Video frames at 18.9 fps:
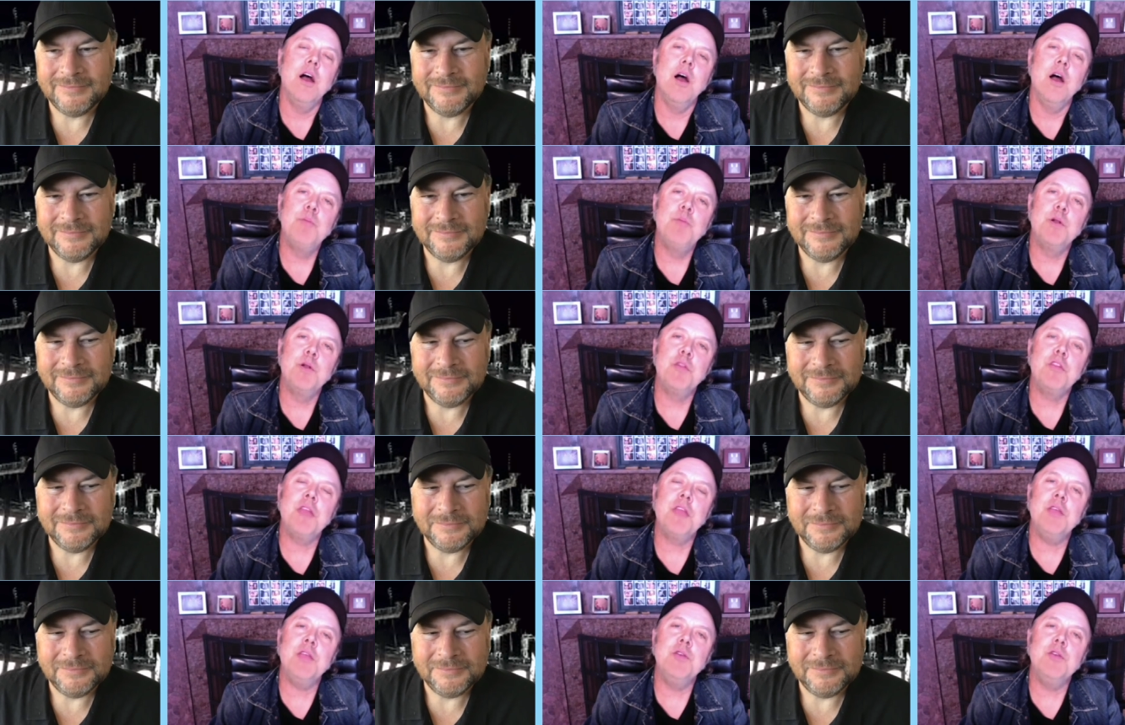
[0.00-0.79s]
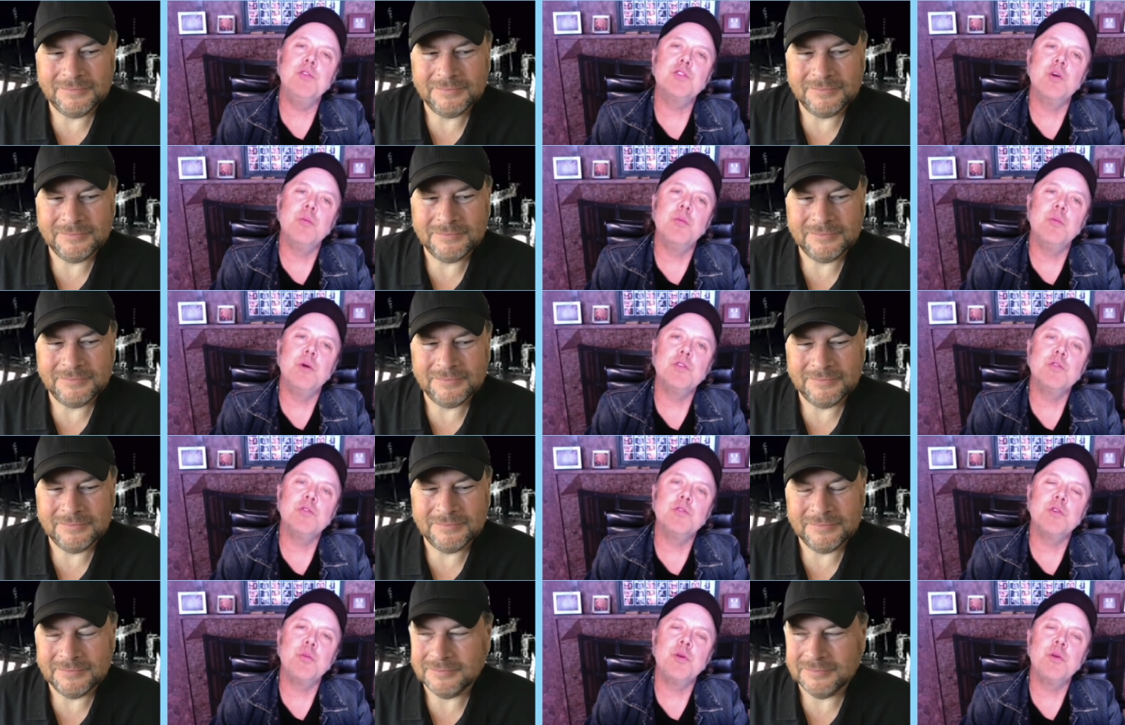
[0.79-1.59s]
Speaker 1: Uh, but thank you so
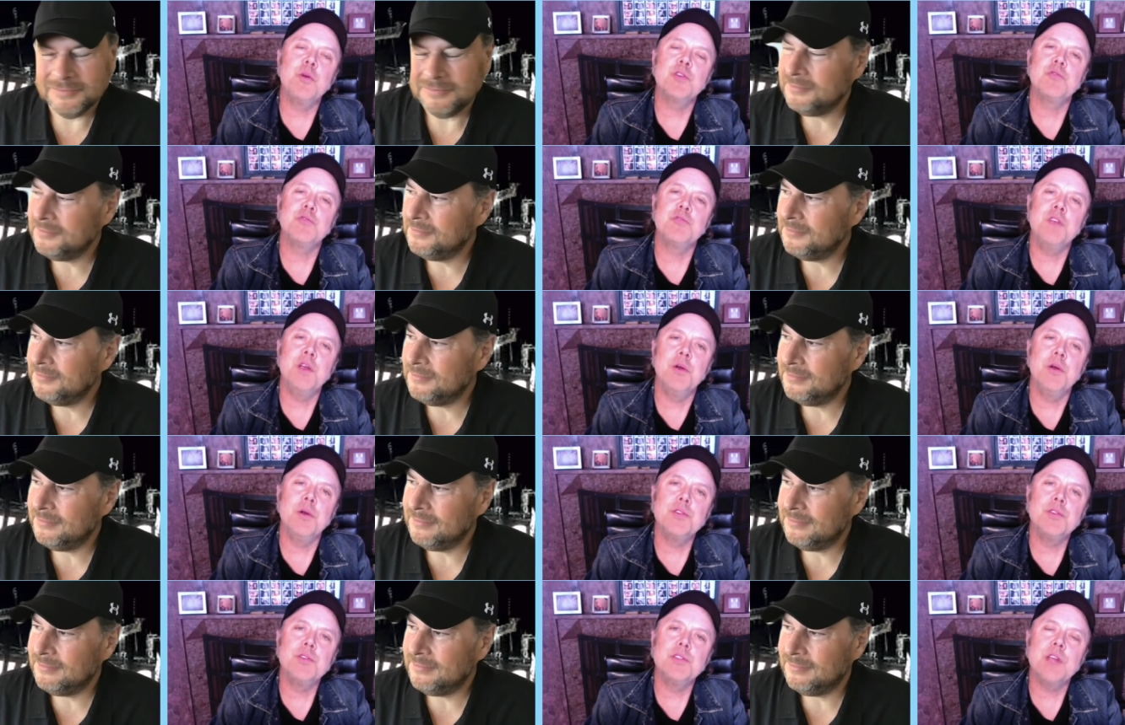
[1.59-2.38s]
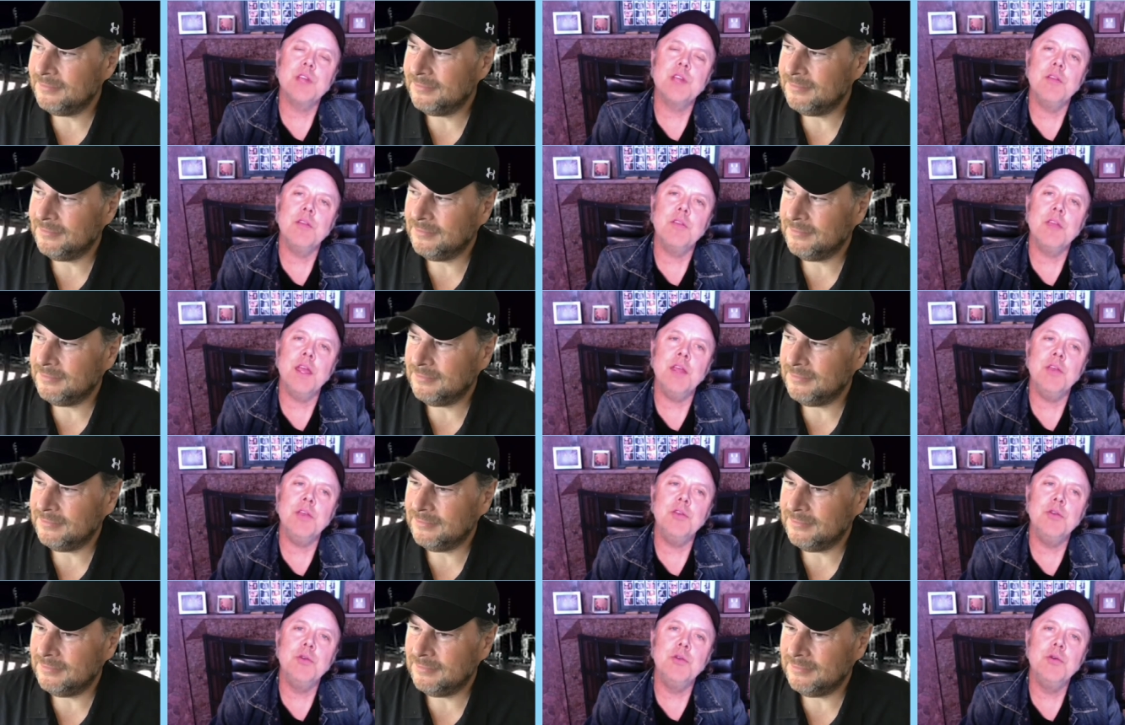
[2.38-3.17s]
much for your perseverance and
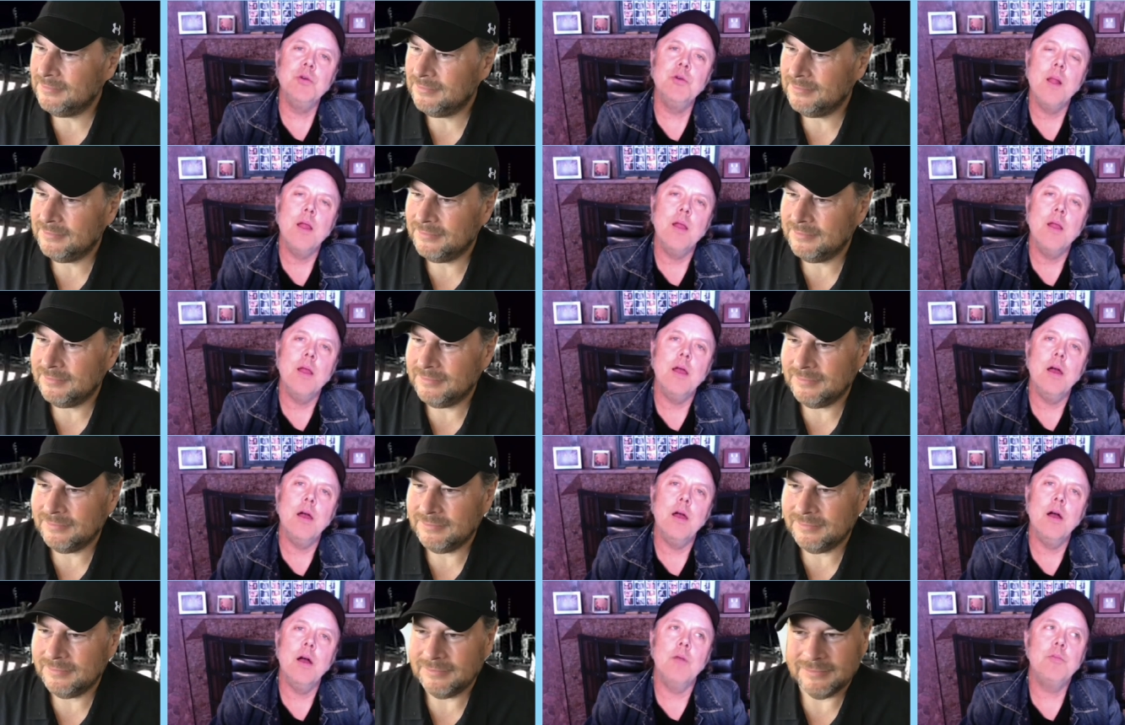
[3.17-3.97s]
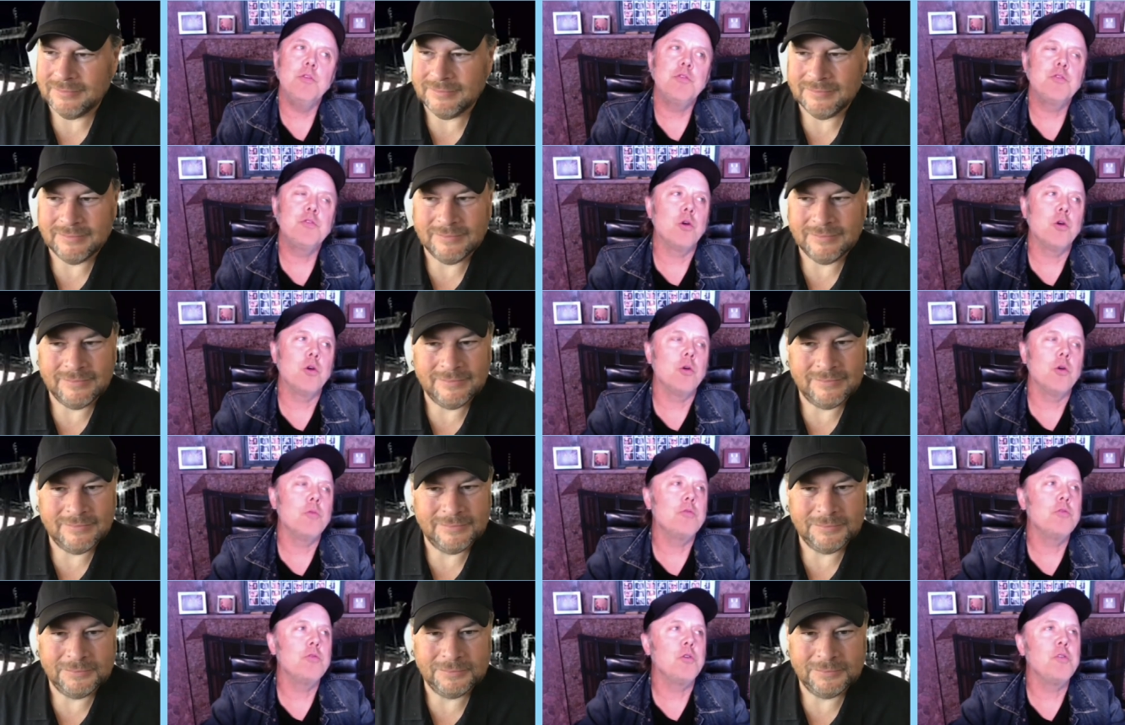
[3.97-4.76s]
thank you uh,
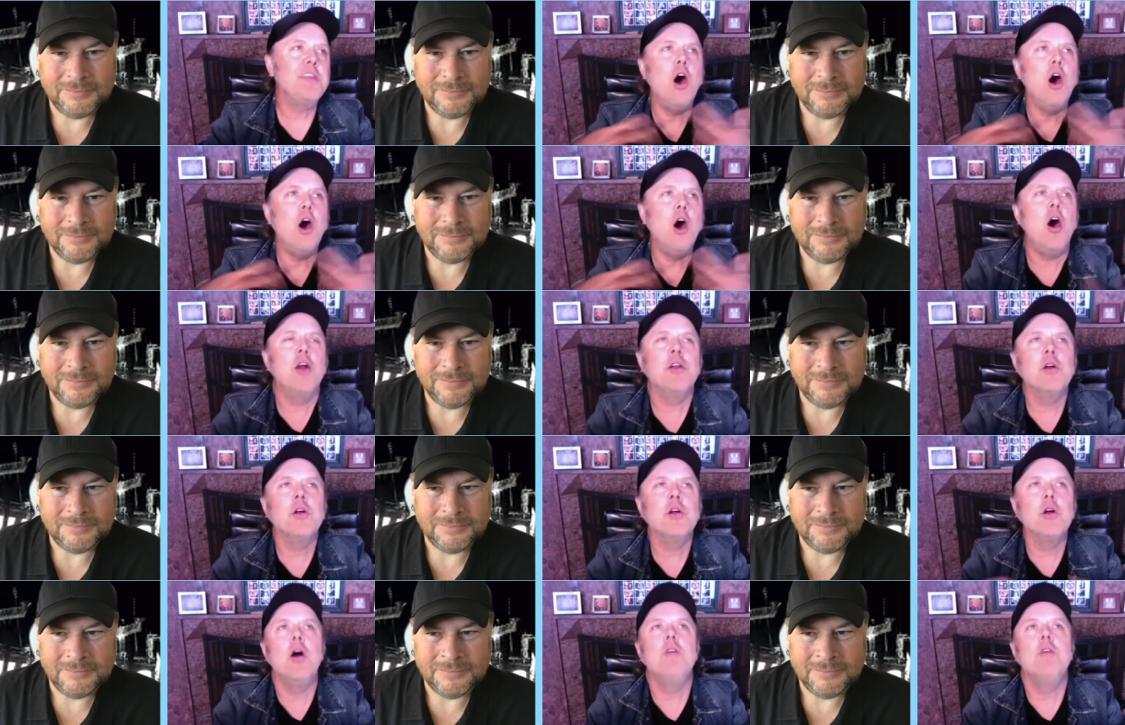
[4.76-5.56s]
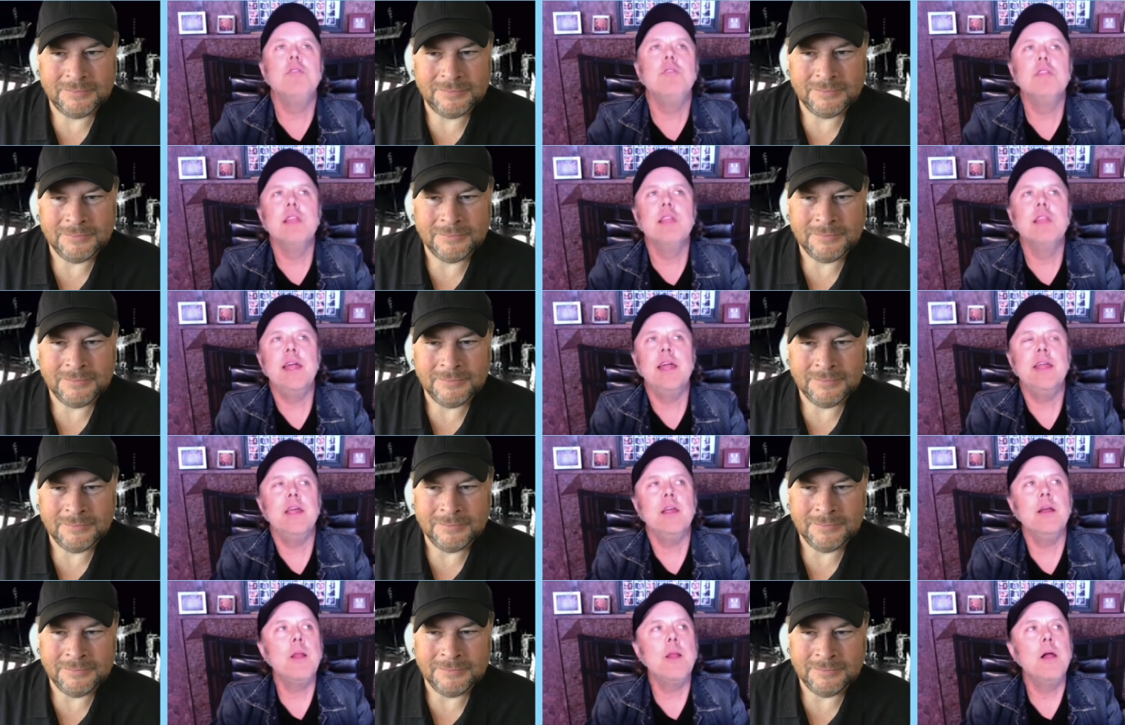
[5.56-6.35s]
for, for the honor of
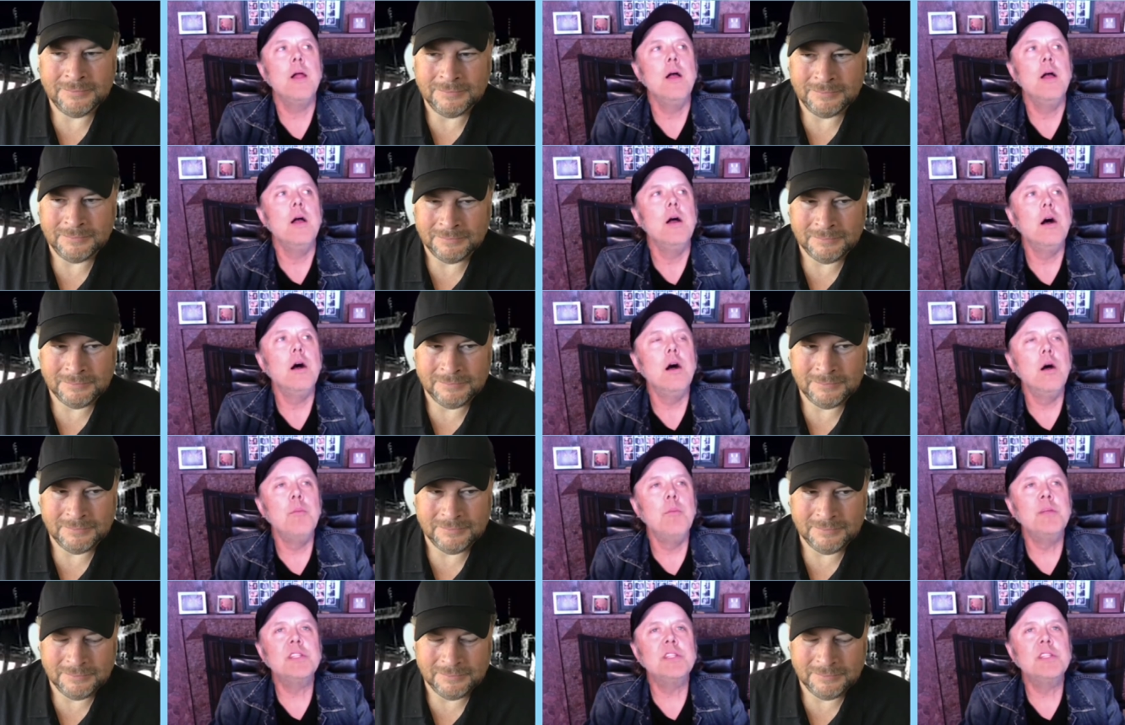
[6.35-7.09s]
letting uh,